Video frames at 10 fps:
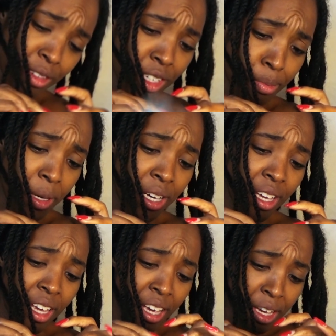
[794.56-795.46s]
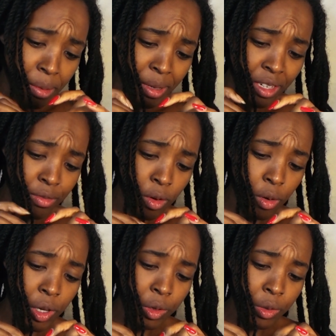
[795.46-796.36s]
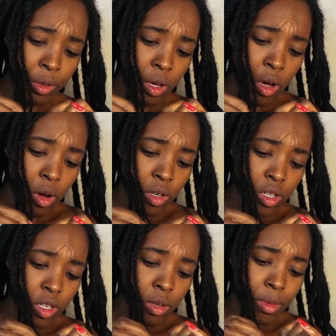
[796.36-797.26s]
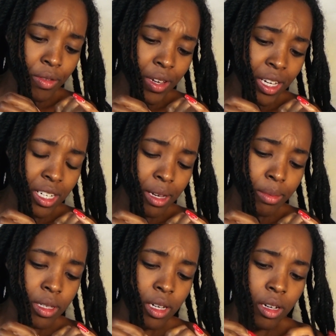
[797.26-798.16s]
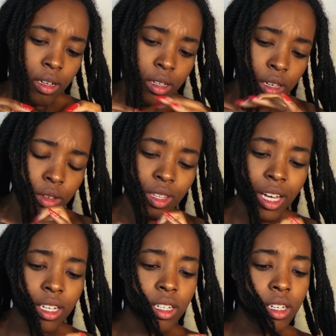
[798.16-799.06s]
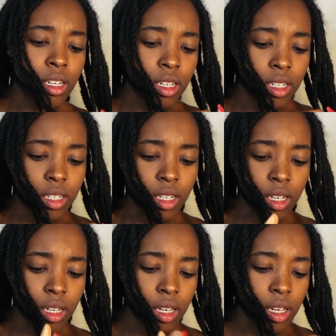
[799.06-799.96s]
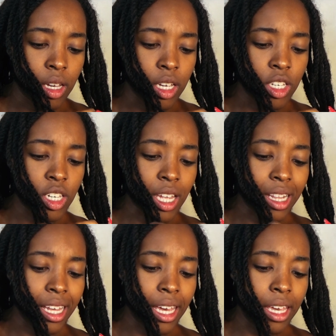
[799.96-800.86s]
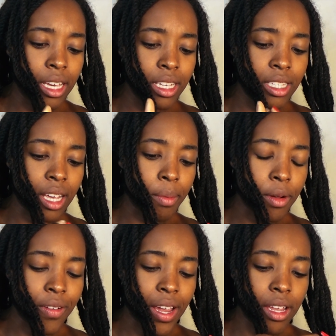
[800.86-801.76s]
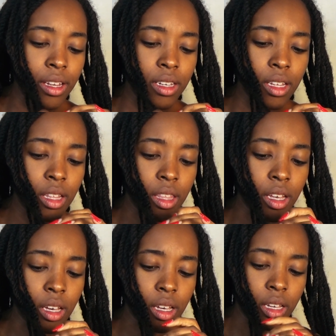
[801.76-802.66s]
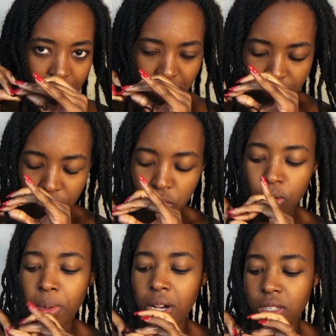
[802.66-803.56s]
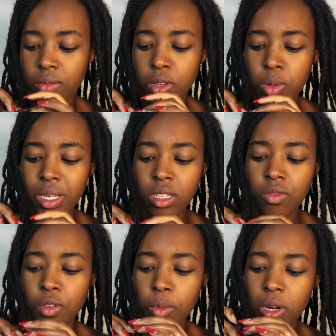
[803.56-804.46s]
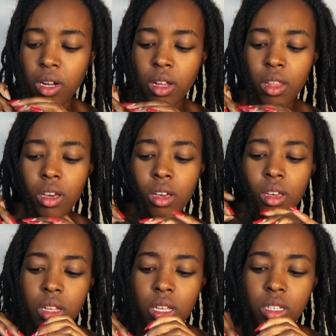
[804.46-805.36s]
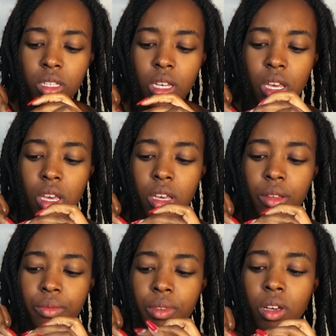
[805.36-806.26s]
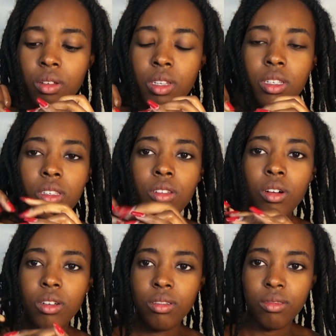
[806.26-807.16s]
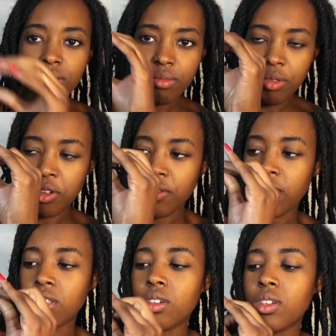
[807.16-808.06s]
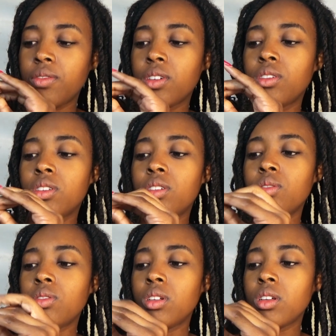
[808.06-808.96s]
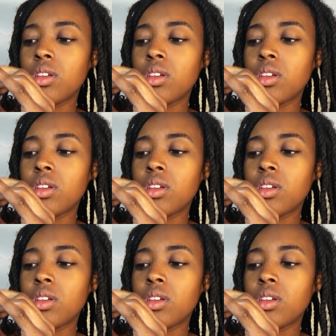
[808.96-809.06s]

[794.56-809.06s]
just put a bit of oil onto my fingertips, and I'll use that to gently separate the individual parts of the twist from one another. Let's see. Oh, this is not proving so difficult at all.